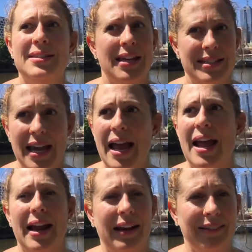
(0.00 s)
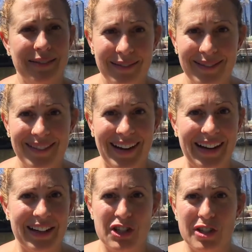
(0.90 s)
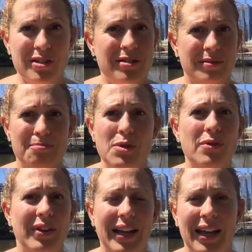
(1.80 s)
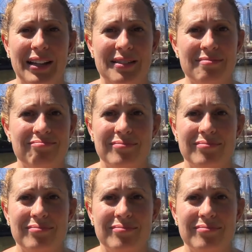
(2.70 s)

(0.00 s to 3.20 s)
today, I could just move in,